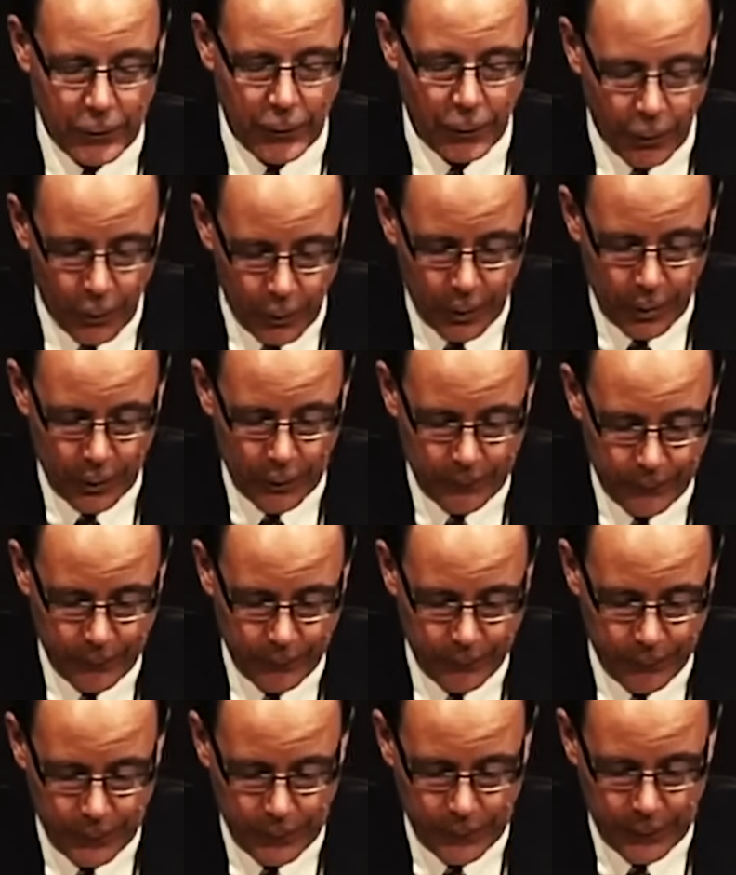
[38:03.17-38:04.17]
Or
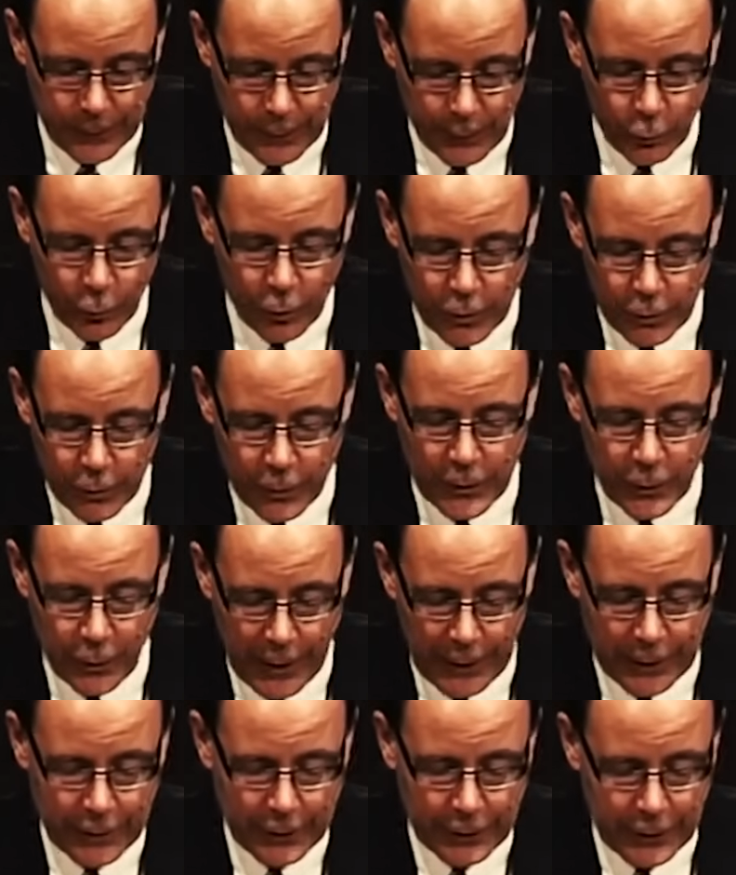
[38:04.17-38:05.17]
will you be
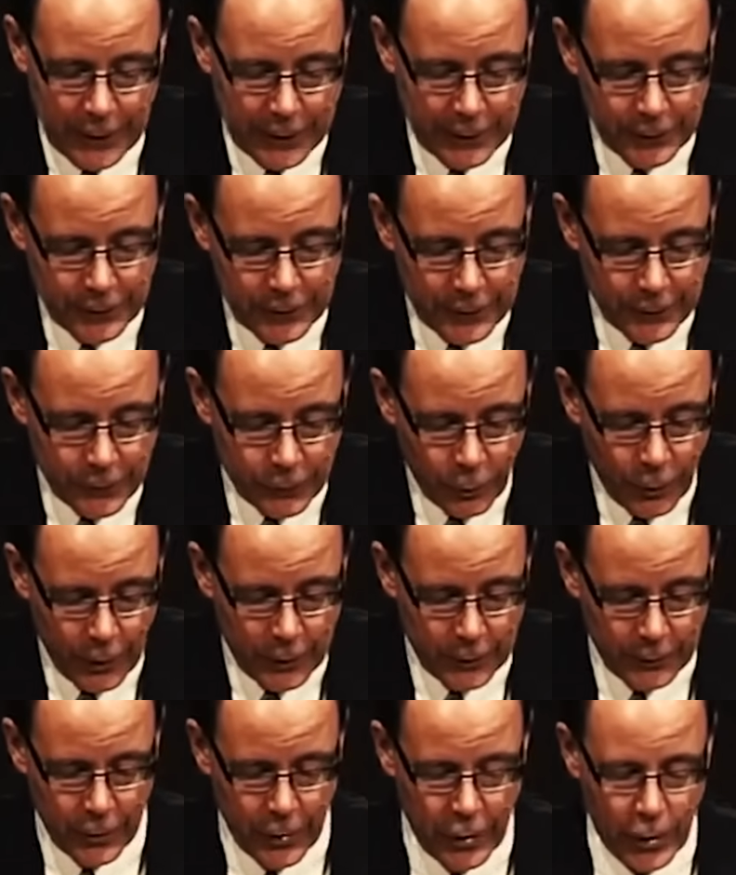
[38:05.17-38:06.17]
recognized as
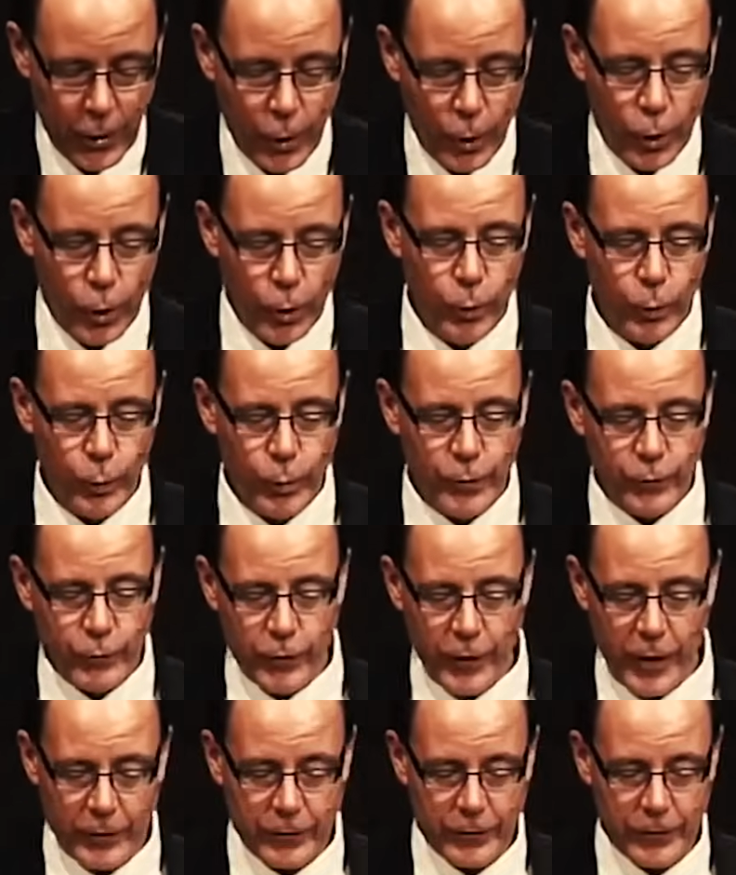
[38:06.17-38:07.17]
one who
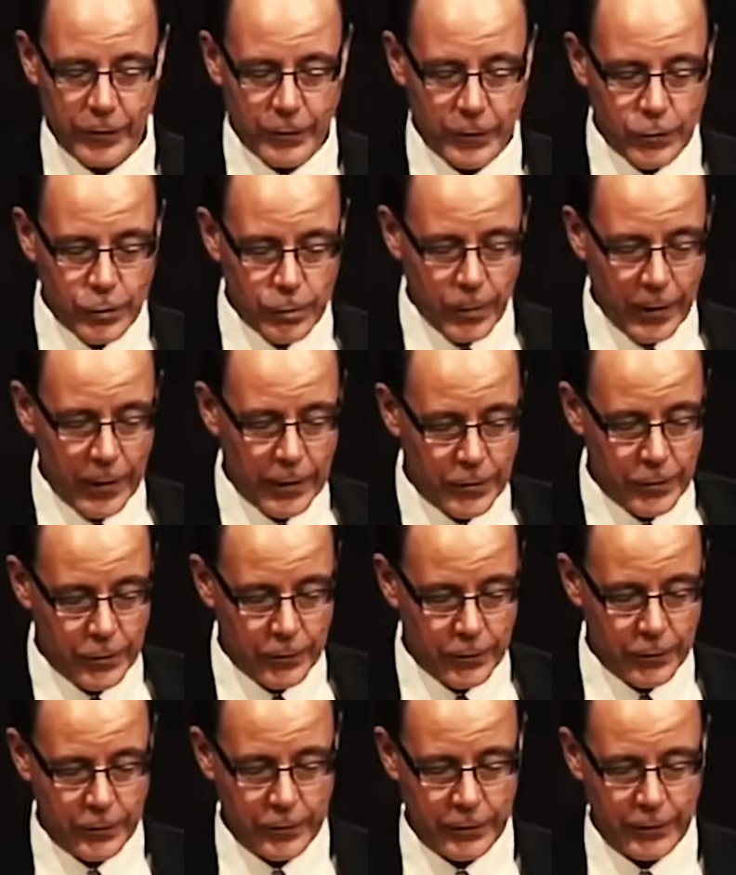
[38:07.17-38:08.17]
invested
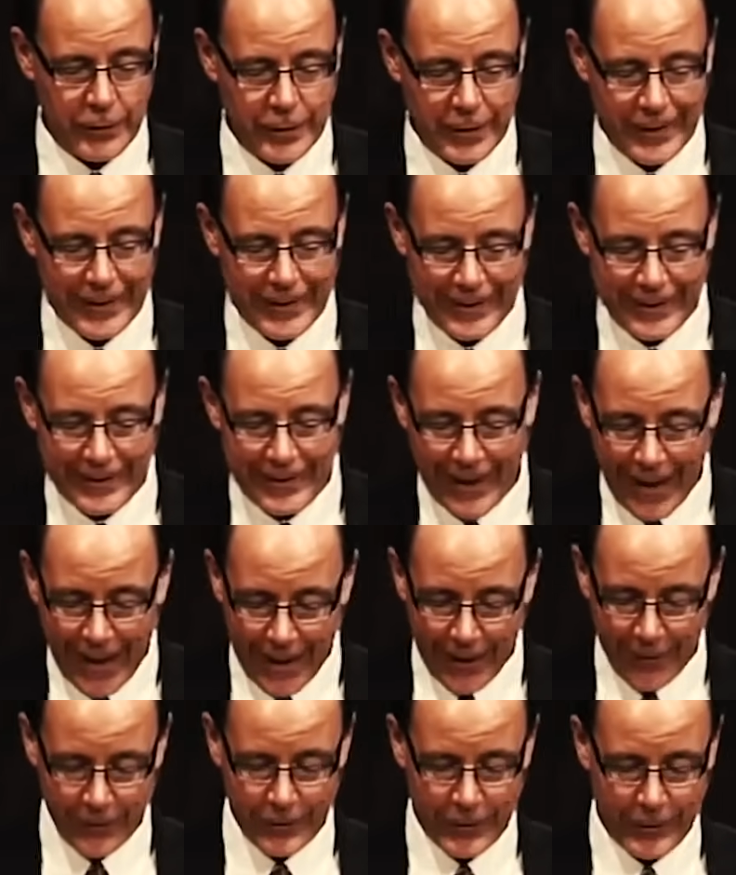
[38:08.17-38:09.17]
treasures in
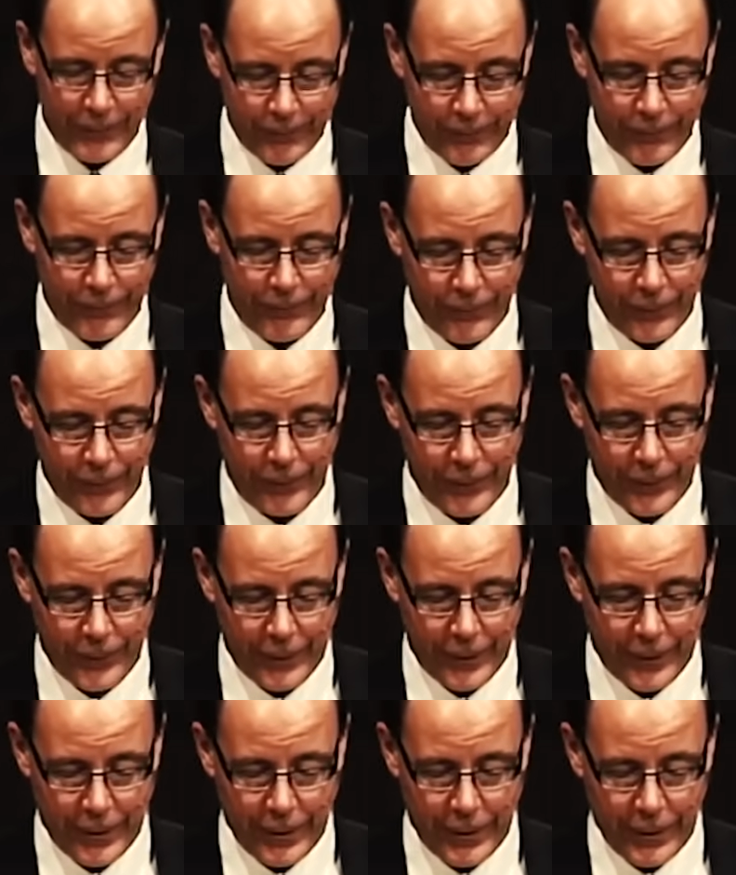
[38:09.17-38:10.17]
heaven?
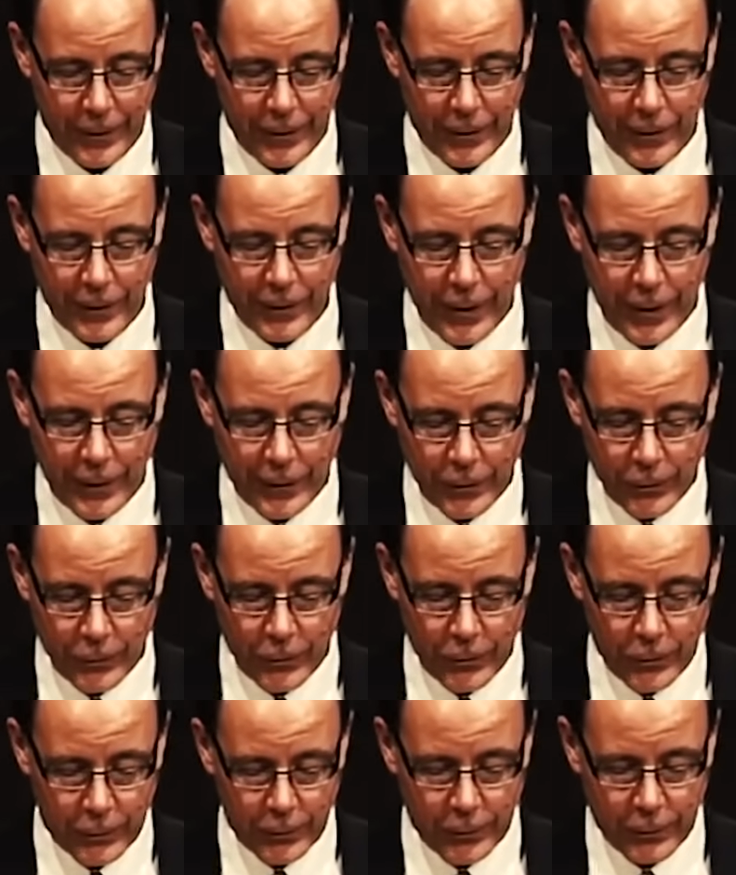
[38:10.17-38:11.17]
that you
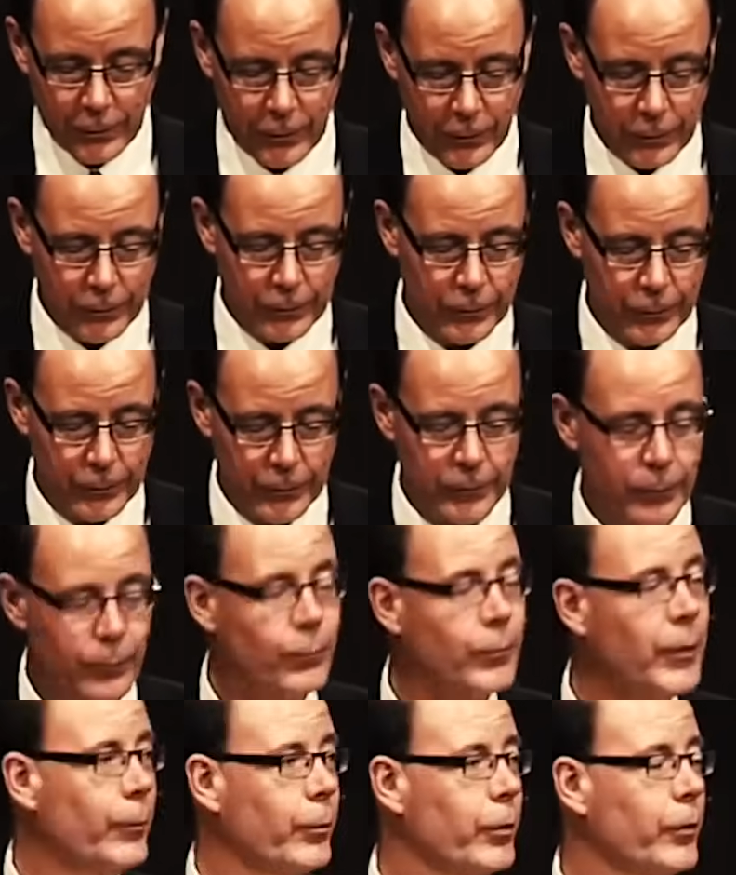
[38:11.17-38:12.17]
couldn't lose.
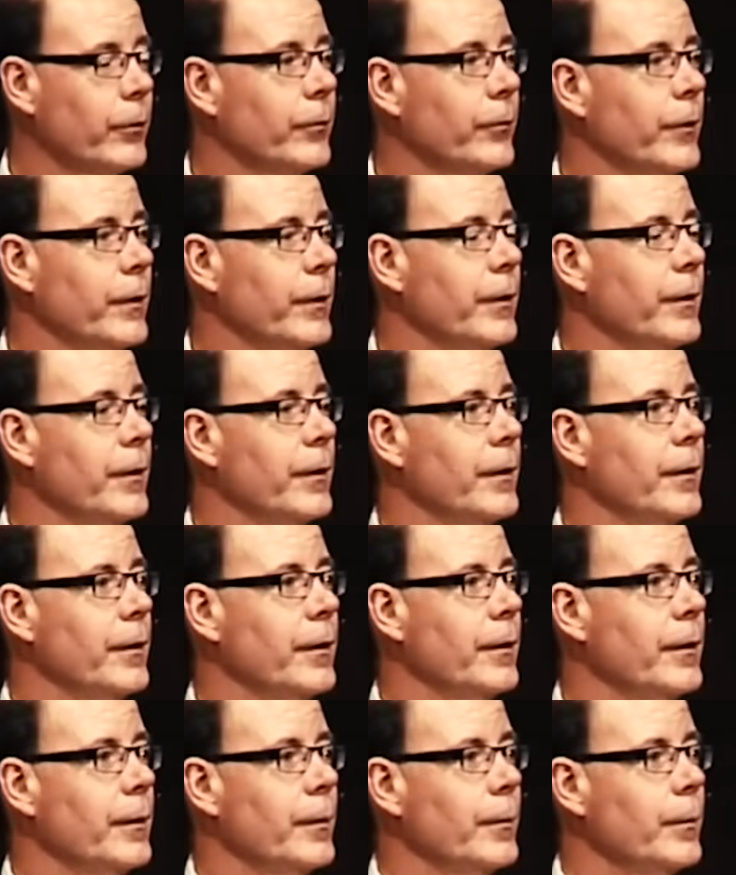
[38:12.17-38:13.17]
Remember,
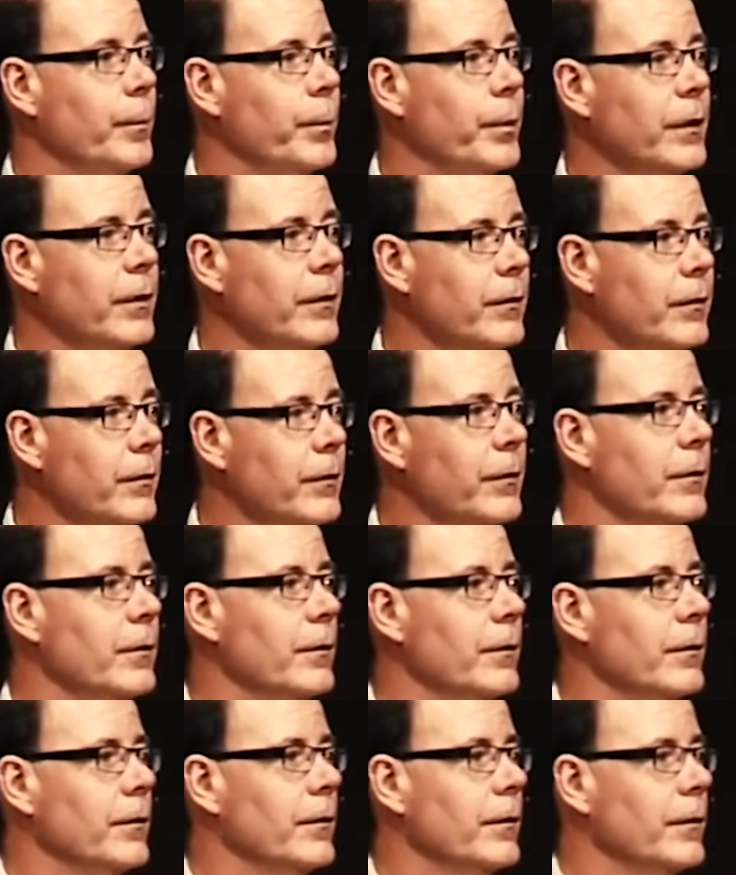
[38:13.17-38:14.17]
Peter